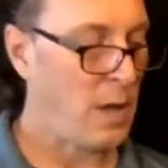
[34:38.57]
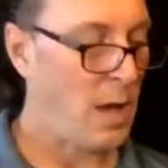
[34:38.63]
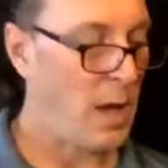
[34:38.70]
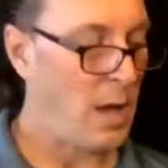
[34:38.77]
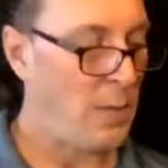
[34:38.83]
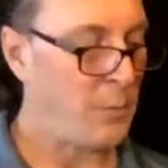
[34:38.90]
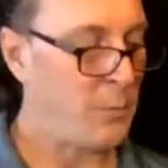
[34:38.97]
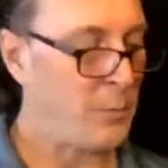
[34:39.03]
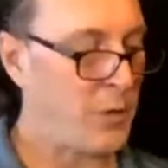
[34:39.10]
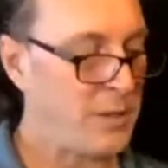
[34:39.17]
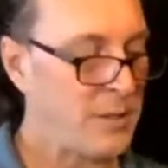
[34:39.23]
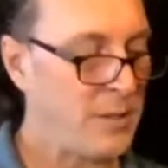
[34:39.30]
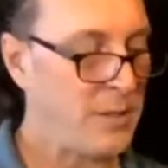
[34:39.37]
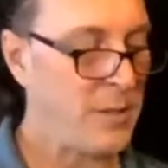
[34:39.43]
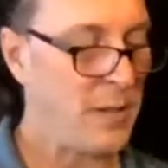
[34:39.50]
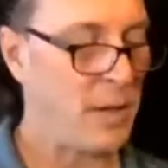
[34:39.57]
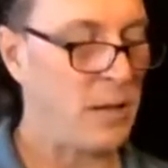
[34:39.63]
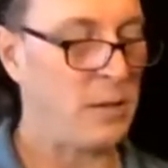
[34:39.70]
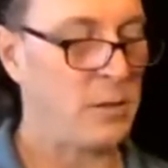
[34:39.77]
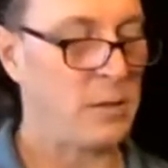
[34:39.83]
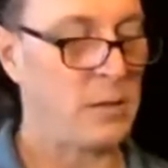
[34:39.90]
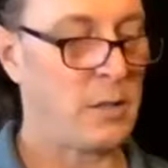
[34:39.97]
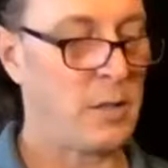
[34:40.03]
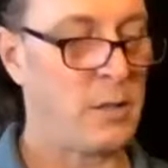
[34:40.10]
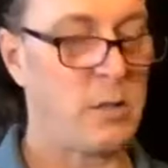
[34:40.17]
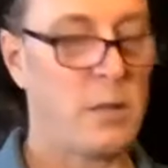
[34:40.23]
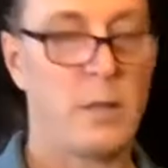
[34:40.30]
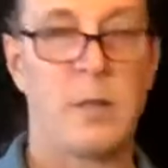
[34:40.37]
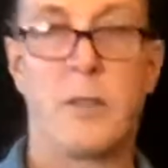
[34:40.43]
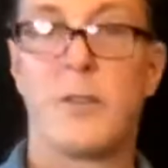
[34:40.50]
I'm pressing down lower
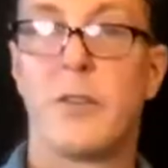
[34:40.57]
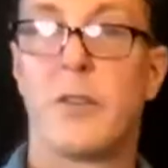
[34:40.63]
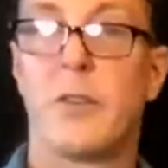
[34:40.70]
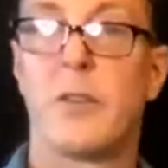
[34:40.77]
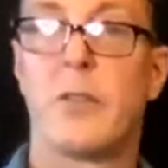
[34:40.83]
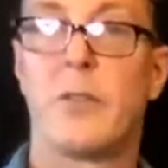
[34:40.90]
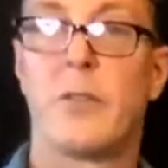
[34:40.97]
on the first